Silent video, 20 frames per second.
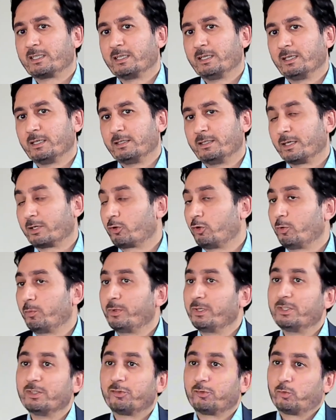And there could
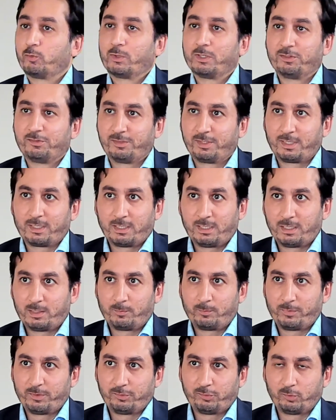be just one single
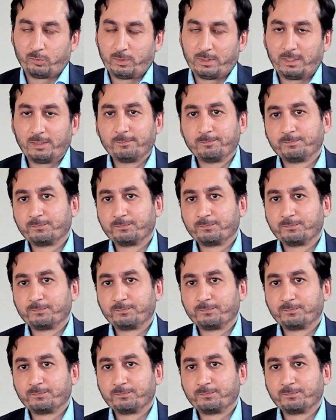lump as well.